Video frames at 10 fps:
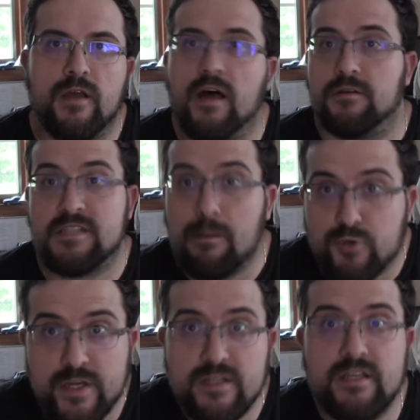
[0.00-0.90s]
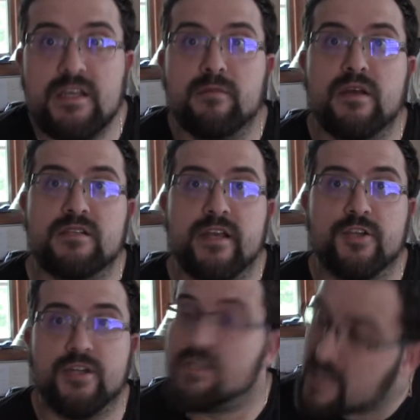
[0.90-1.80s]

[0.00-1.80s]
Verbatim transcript: Hell, stop treating the EMS like shit.